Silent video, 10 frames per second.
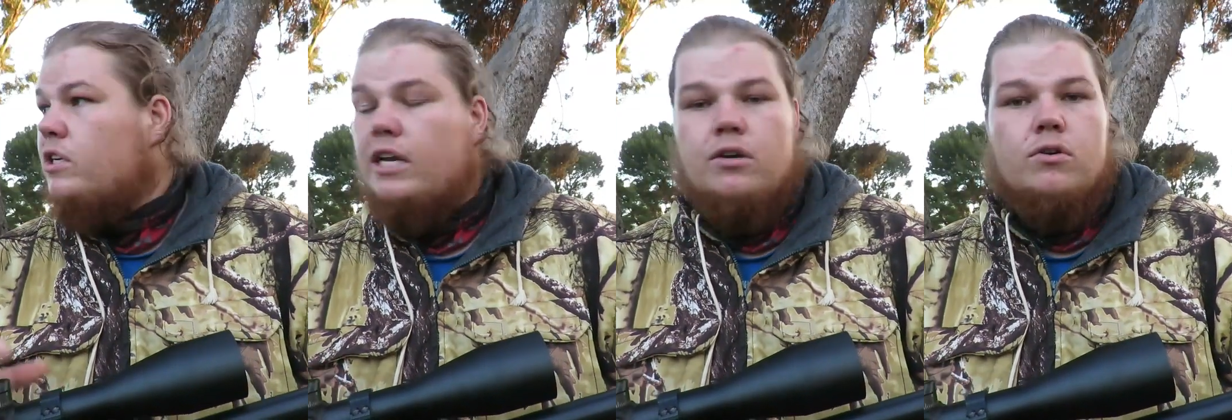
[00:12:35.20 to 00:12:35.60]

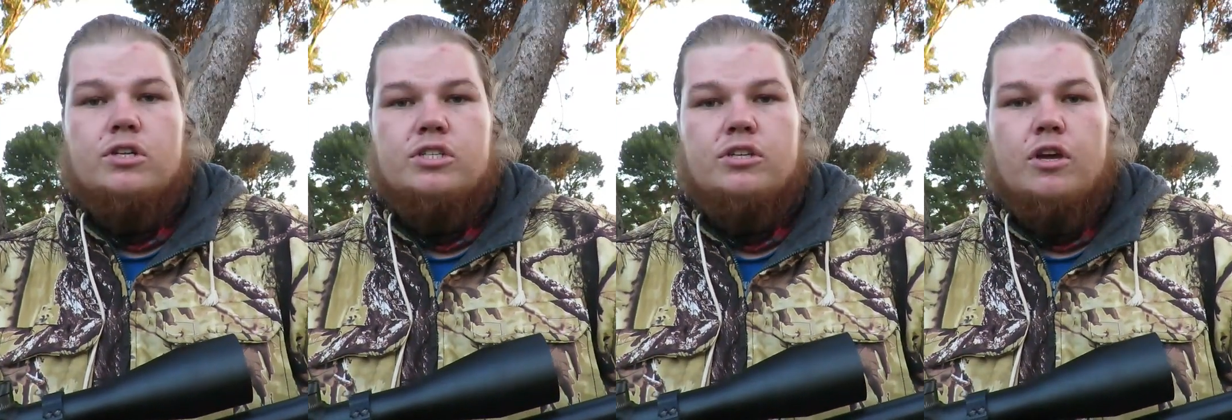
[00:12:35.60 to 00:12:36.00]
did not
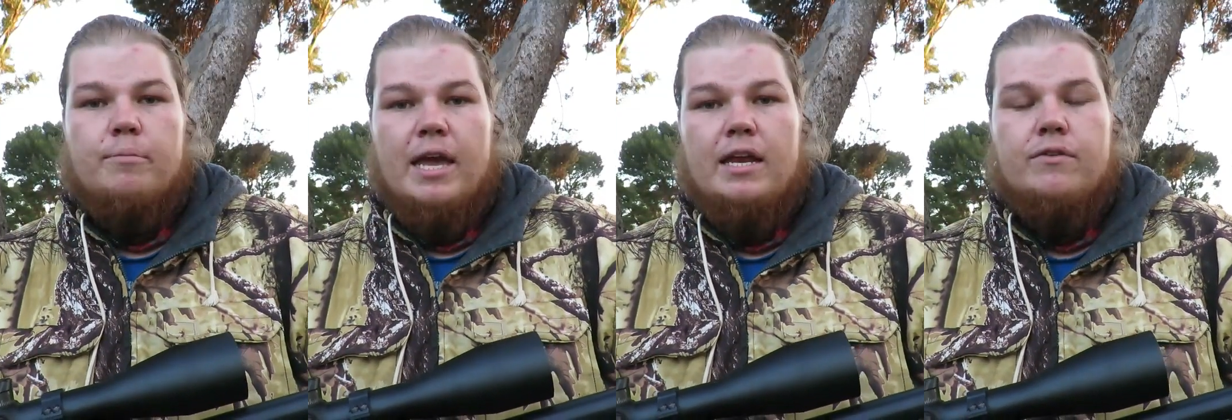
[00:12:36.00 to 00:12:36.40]

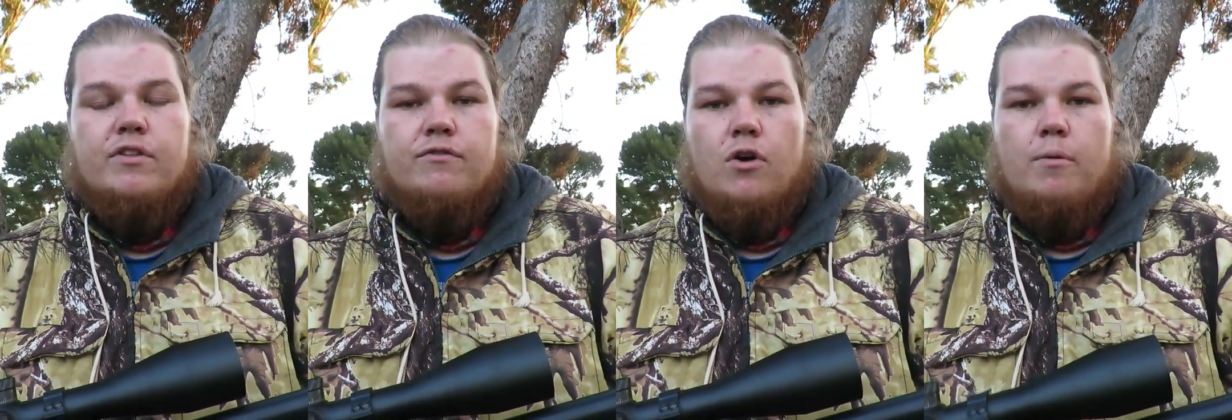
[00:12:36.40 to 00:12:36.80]
disturb any of
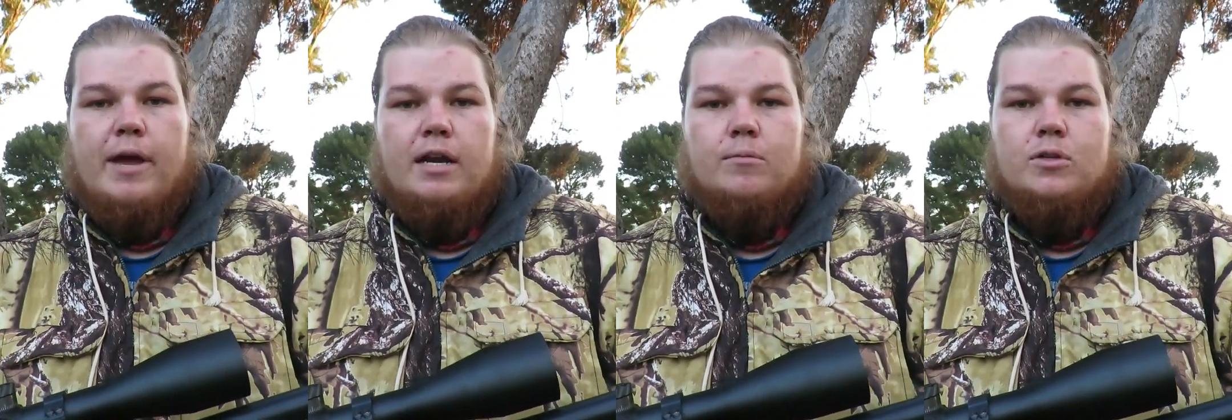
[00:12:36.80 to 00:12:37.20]
the farm
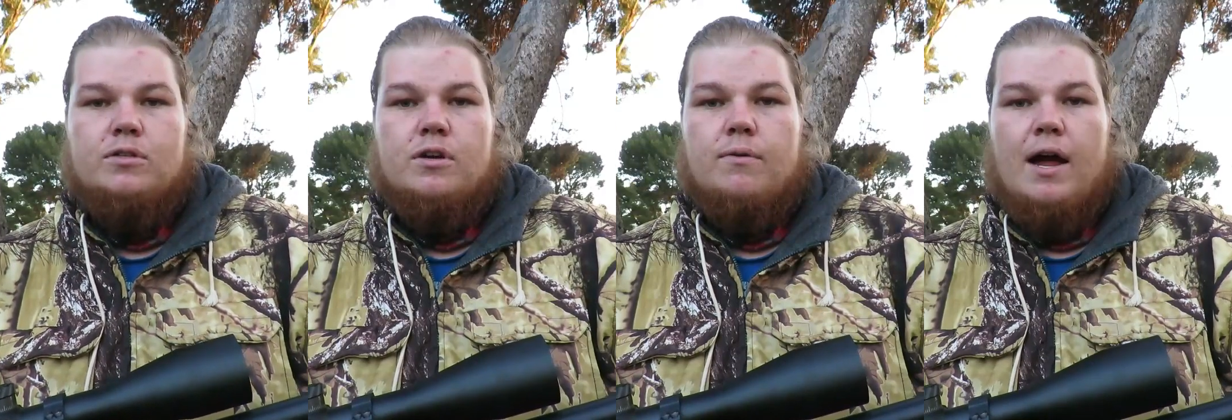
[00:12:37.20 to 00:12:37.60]

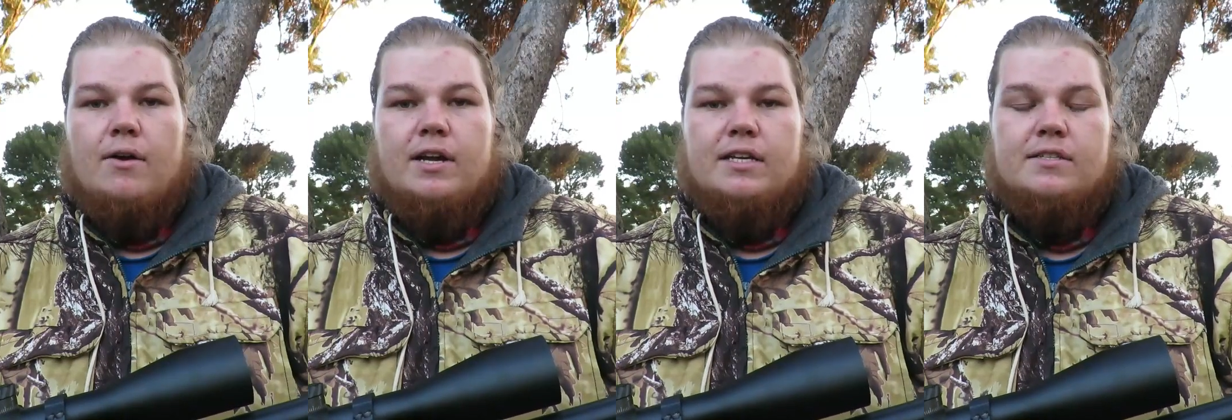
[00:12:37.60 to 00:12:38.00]
animals
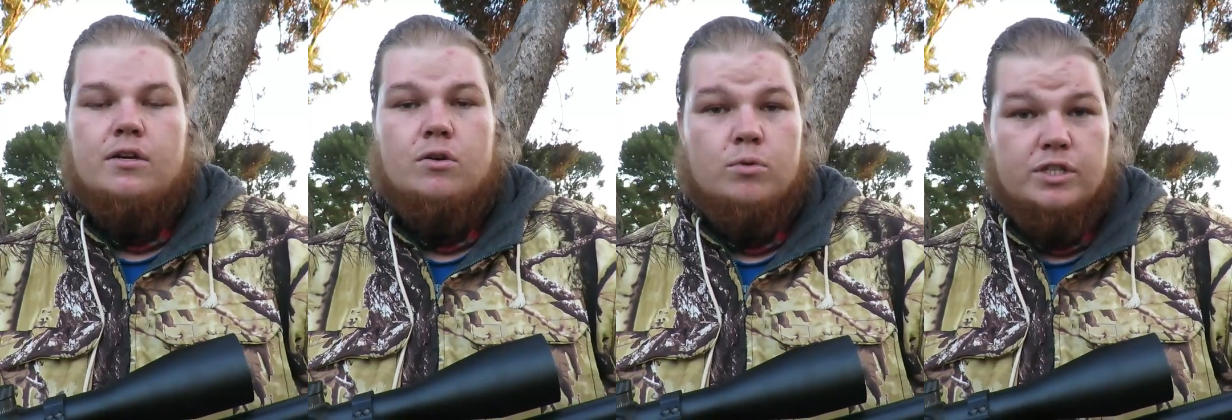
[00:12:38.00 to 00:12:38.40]
around us,
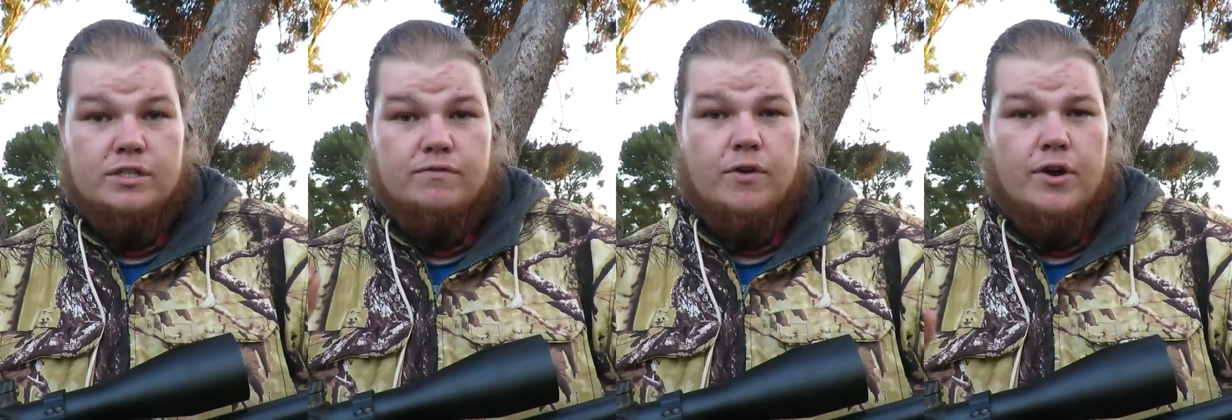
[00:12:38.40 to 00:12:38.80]
which
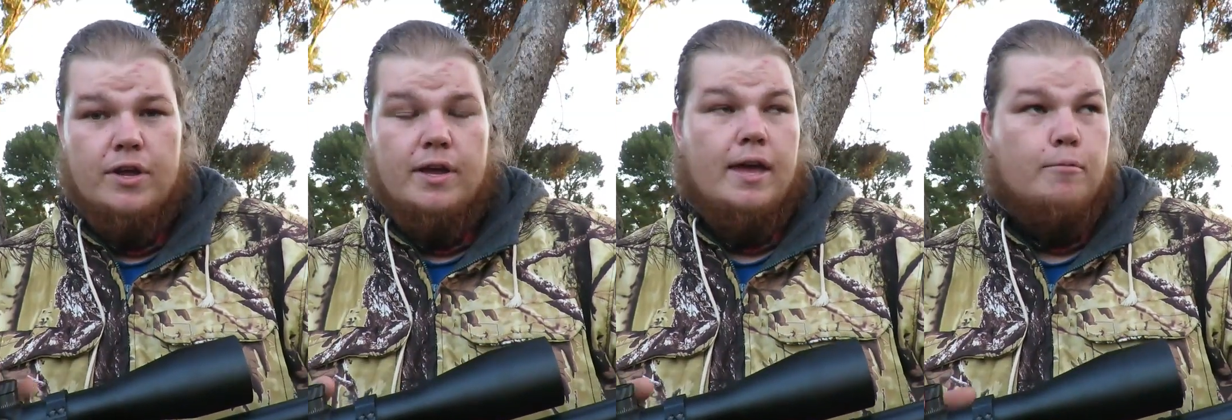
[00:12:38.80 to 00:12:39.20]
is
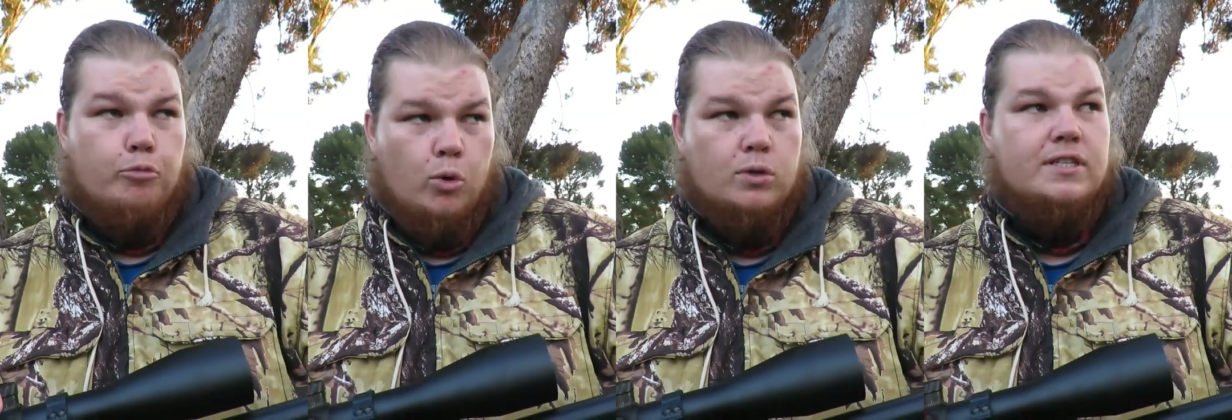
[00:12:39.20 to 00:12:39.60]
very
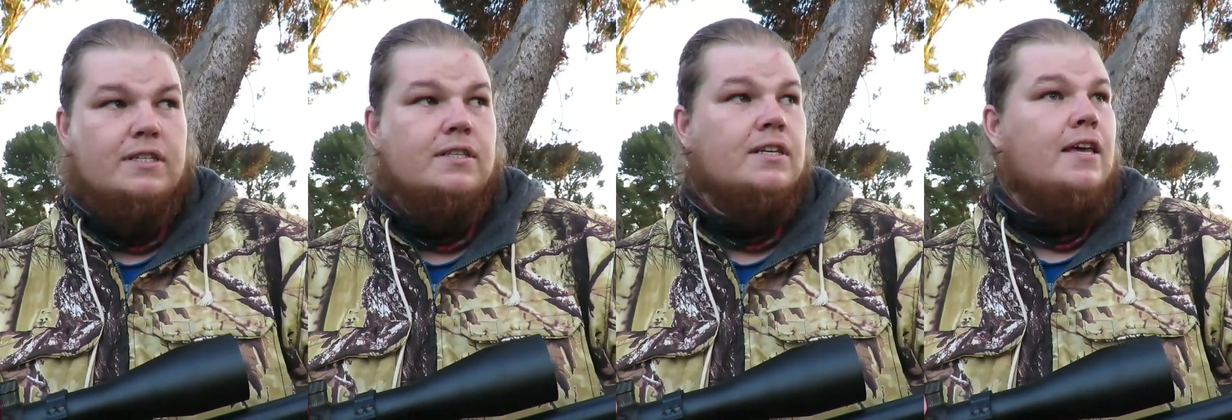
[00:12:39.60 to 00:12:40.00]

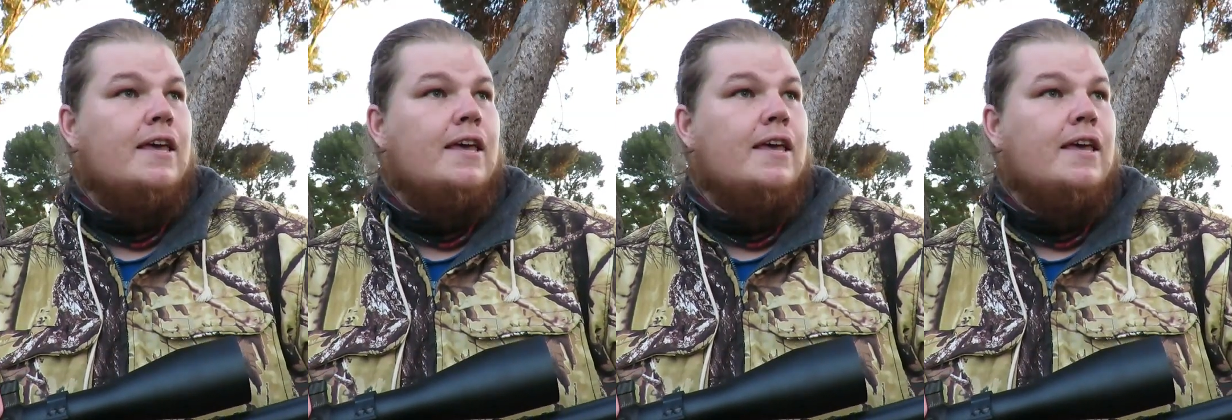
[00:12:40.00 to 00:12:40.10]
important.